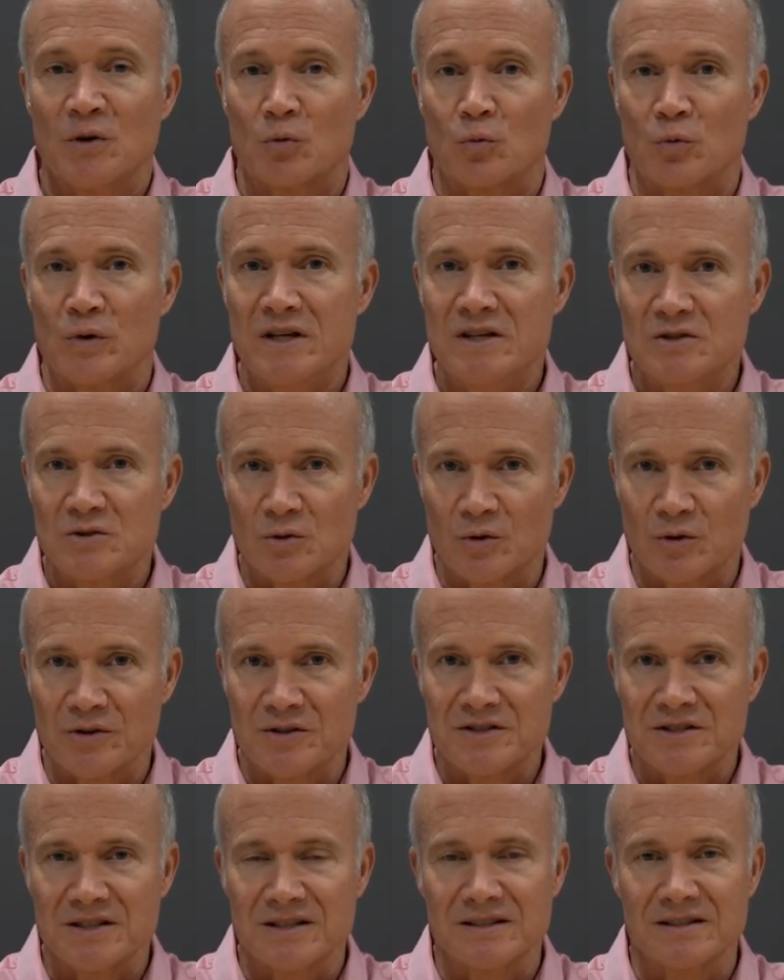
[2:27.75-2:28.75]

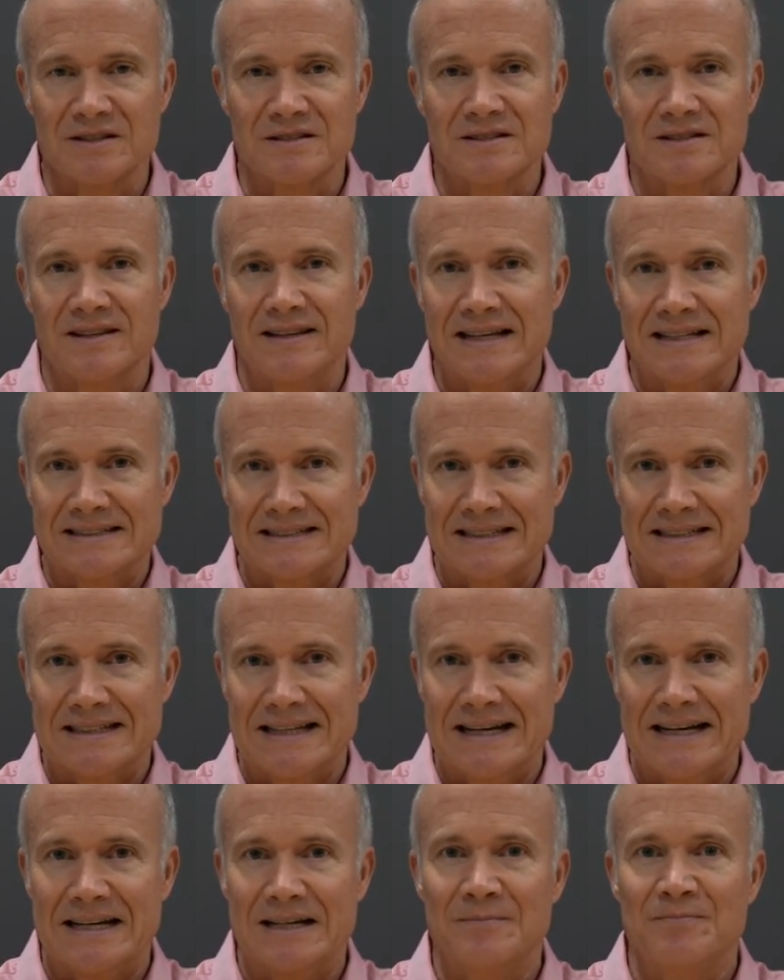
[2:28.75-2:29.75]
resources, things like
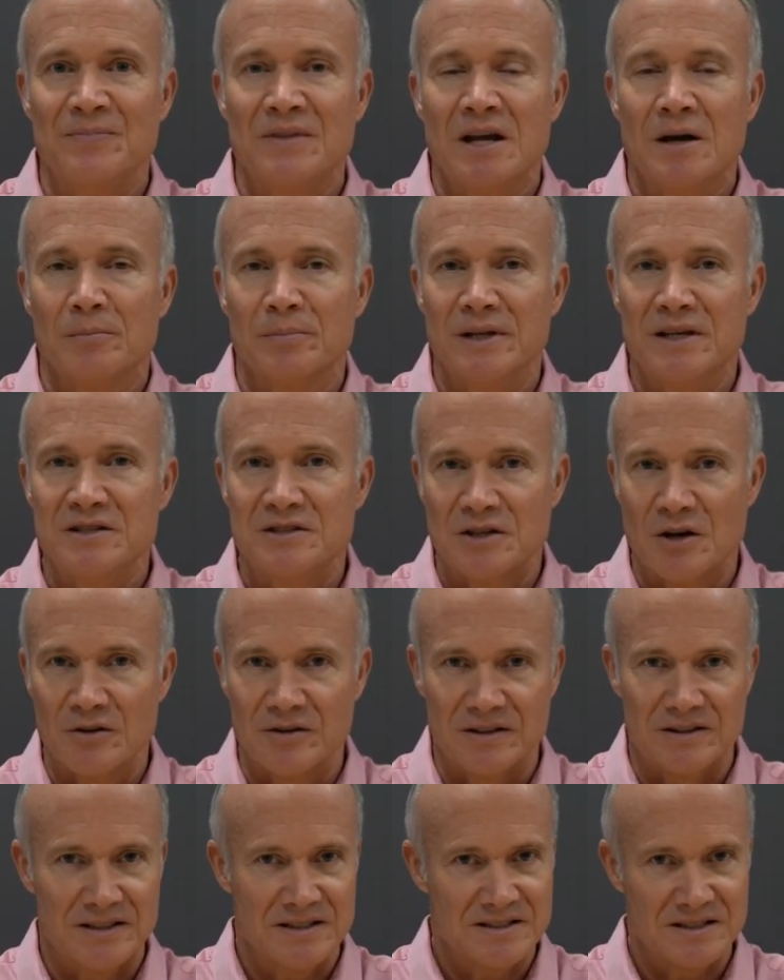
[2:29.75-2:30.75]
that, please know
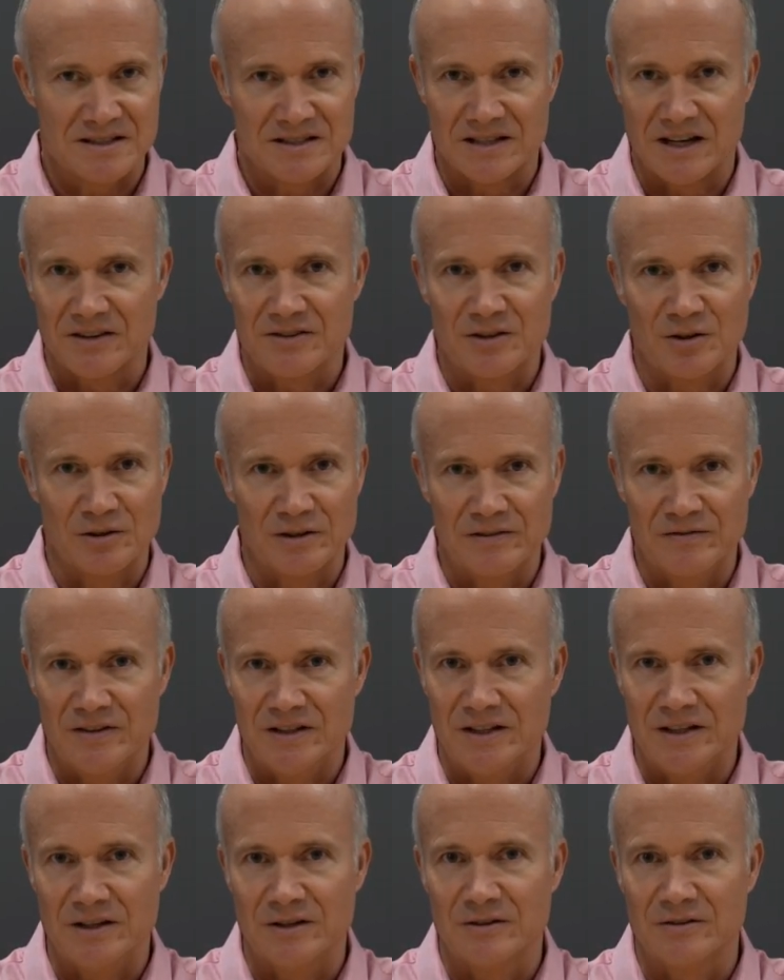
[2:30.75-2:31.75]
that this is not the only
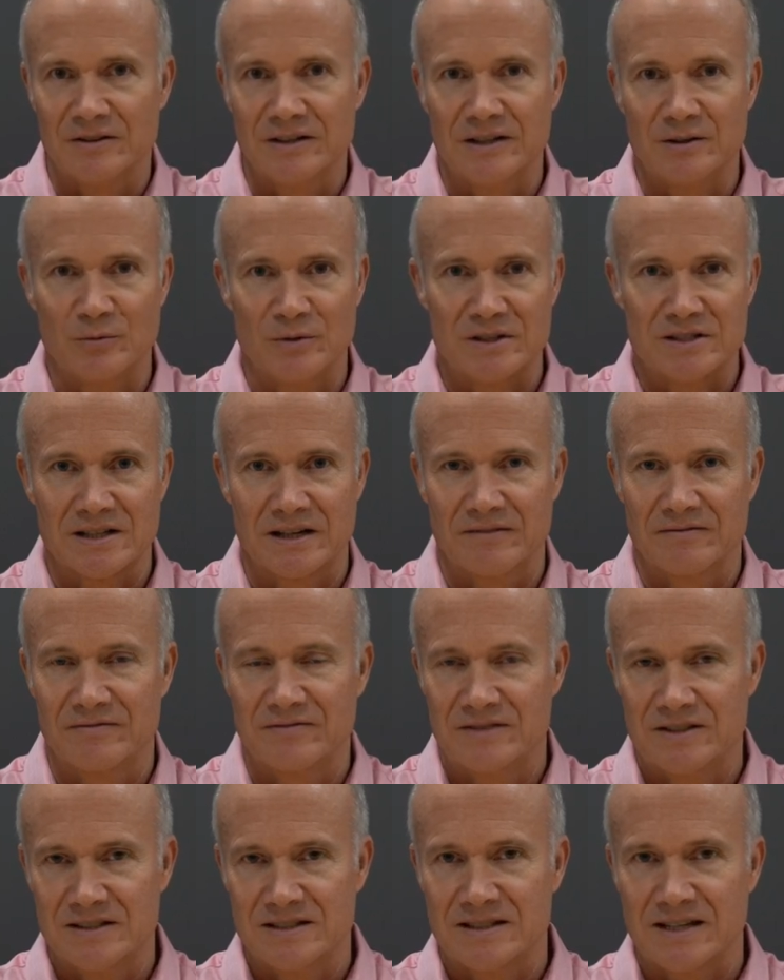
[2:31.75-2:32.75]
video in which
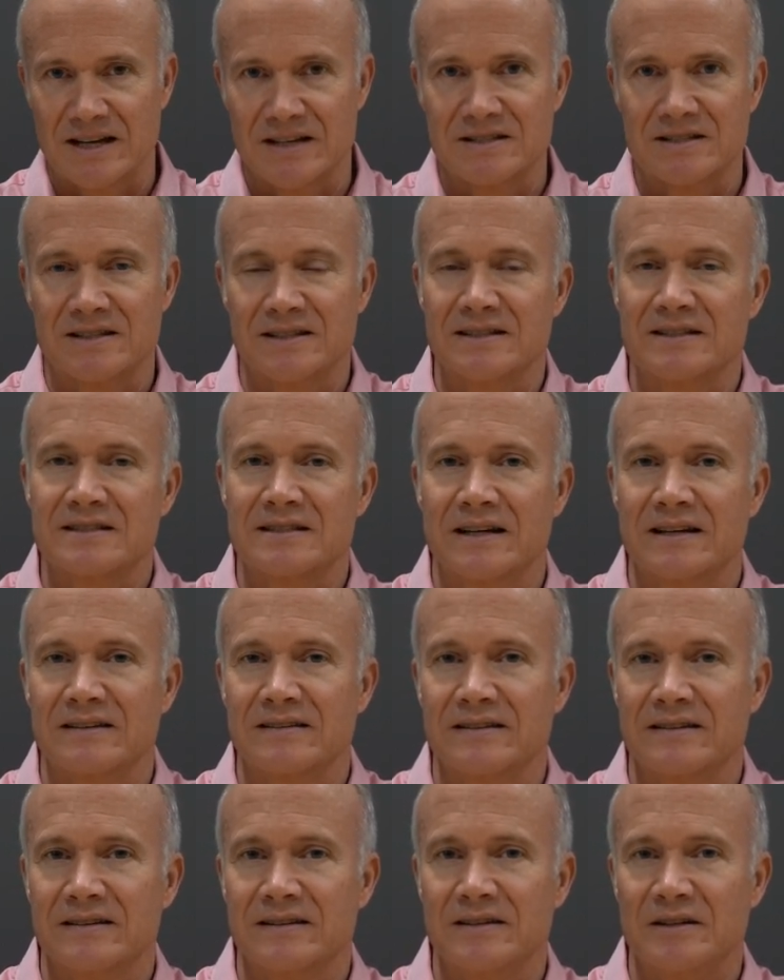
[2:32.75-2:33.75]
I've discussed this.
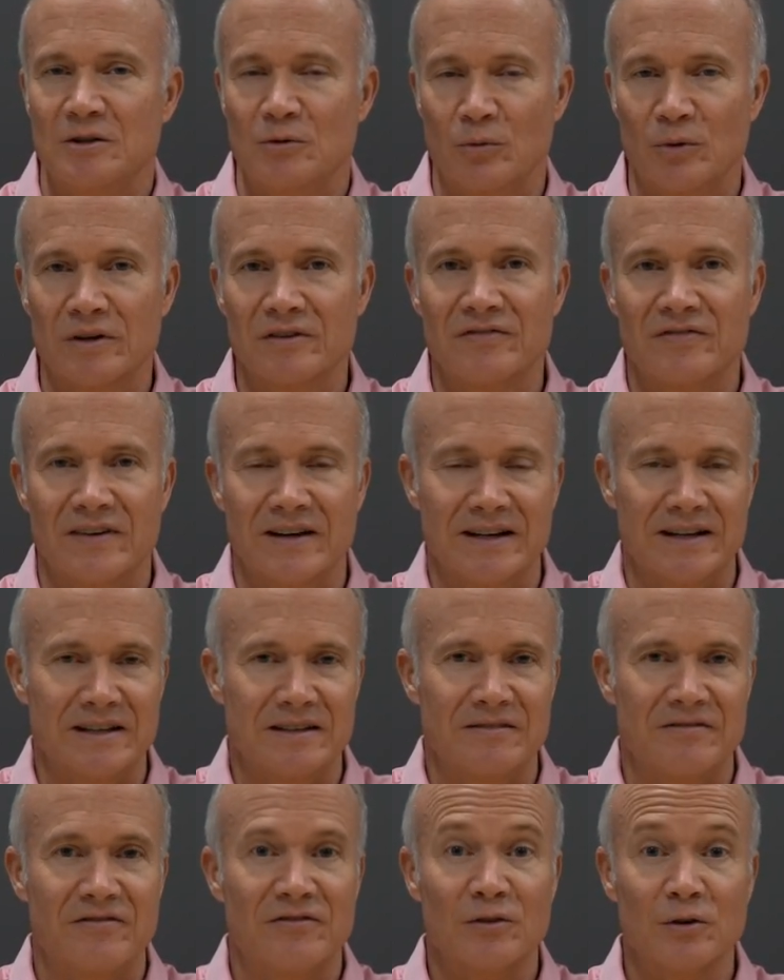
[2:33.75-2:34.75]
You will
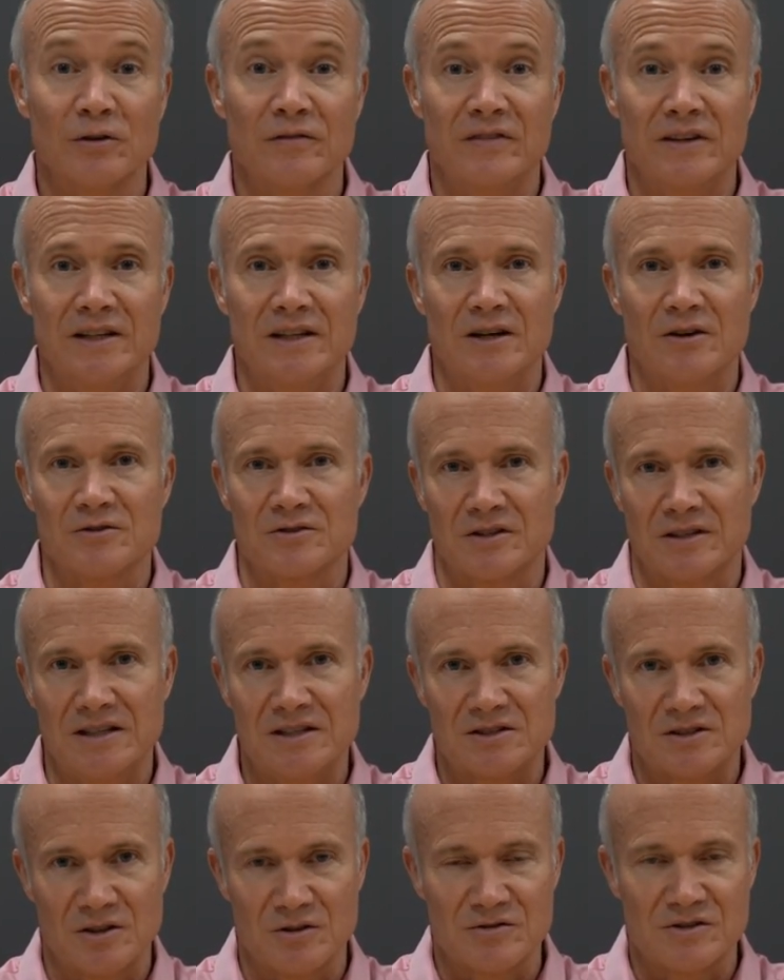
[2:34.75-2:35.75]
find full videos on
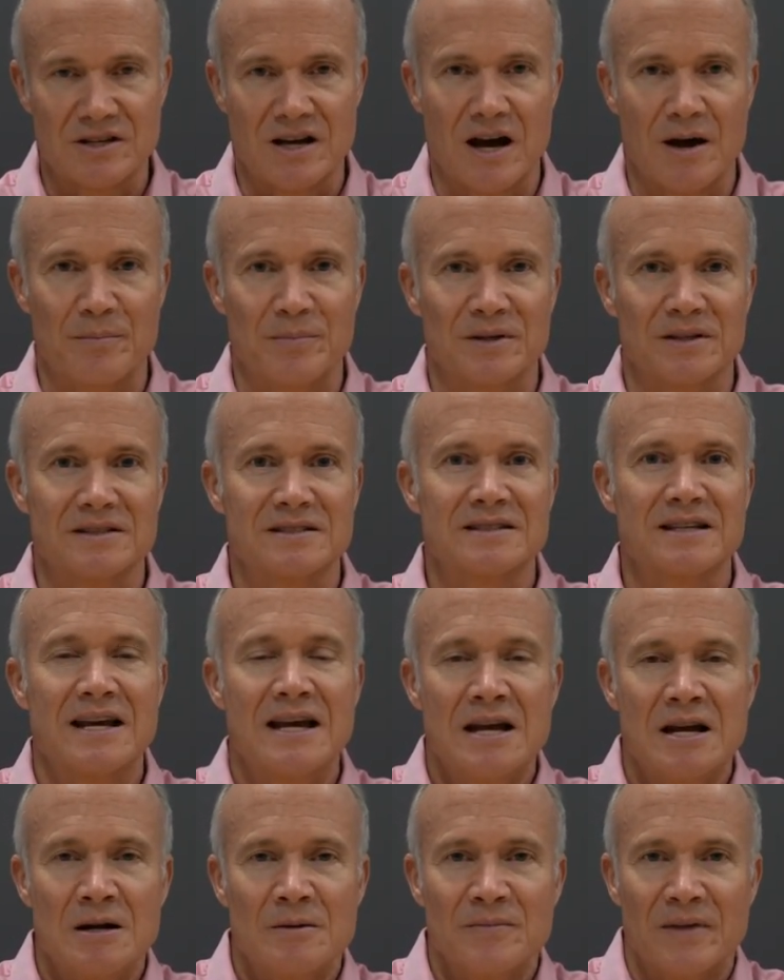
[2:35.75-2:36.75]
each of those topics
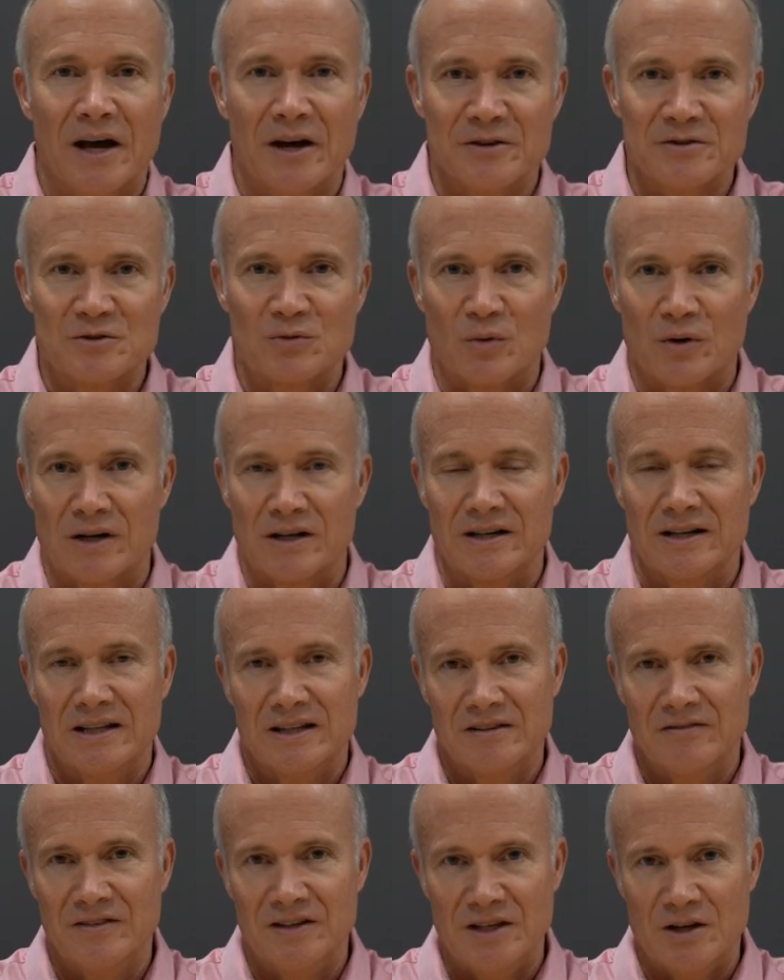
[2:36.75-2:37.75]
elsewhere in
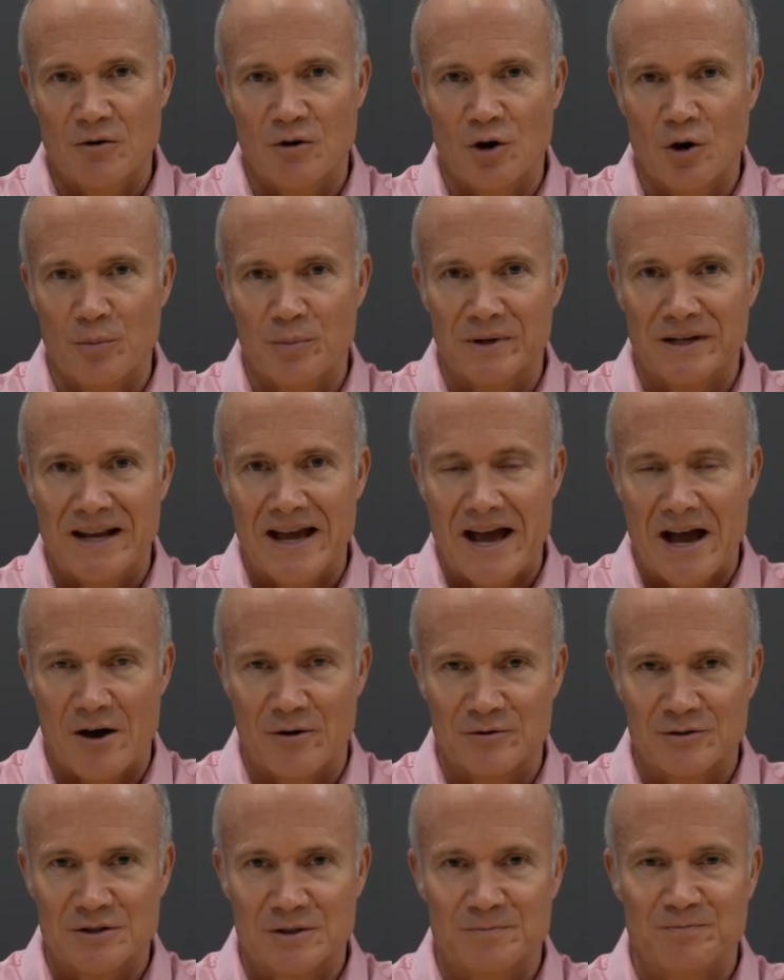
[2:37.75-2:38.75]
the video open
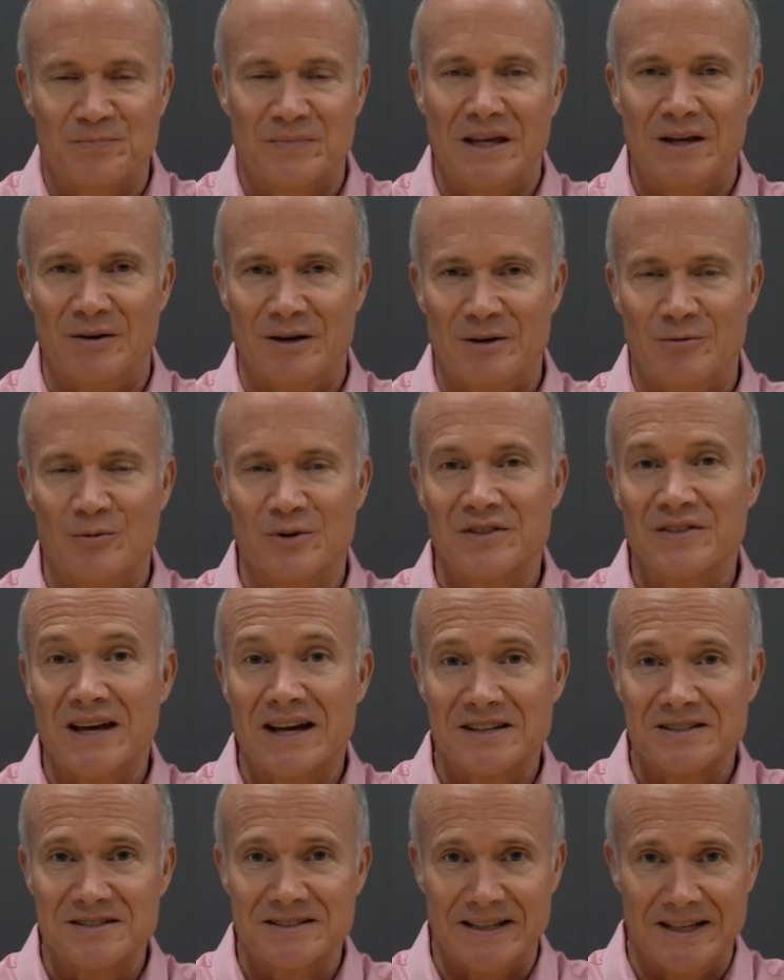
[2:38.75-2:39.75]
house. Anyway, with
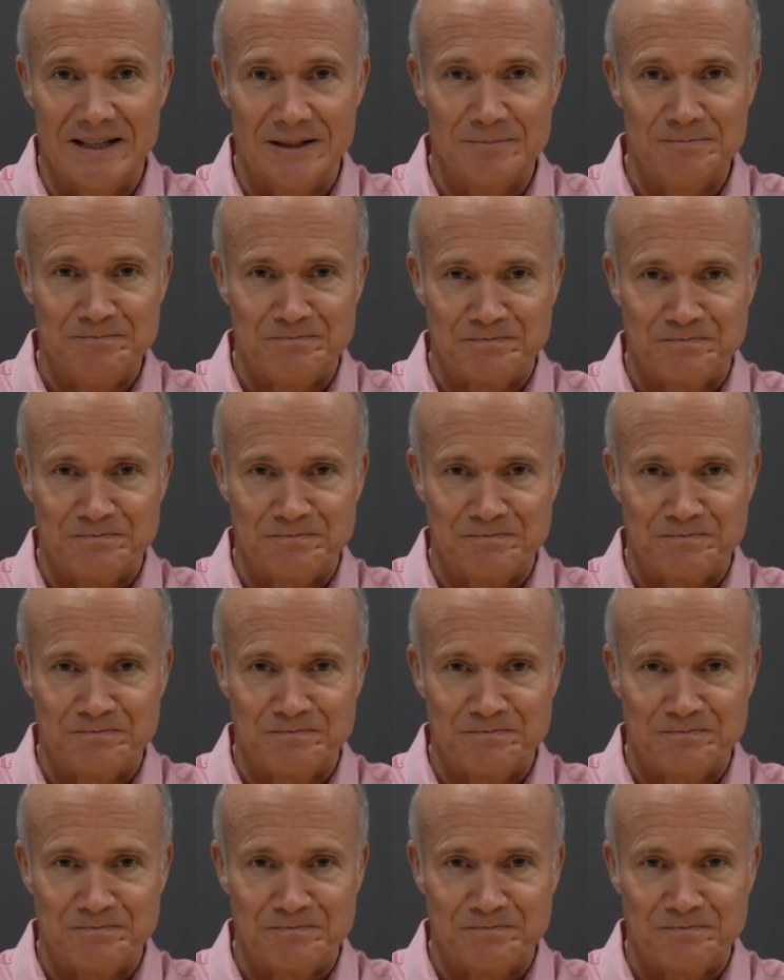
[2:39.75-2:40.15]
that said,